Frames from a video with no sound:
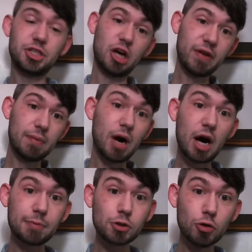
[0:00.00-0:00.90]
shoving
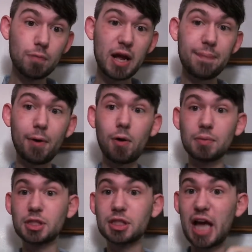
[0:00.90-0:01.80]
mops through
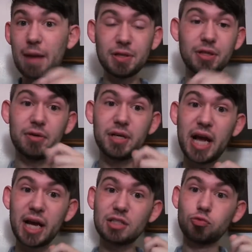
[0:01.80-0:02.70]
people, snapping their
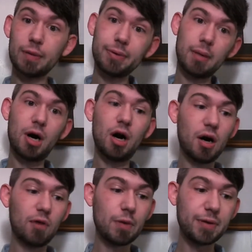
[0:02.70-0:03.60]
necks, ripping them
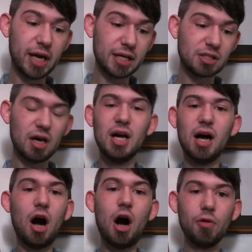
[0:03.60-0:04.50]
off, ripping heads off,
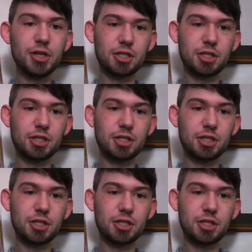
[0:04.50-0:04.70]
all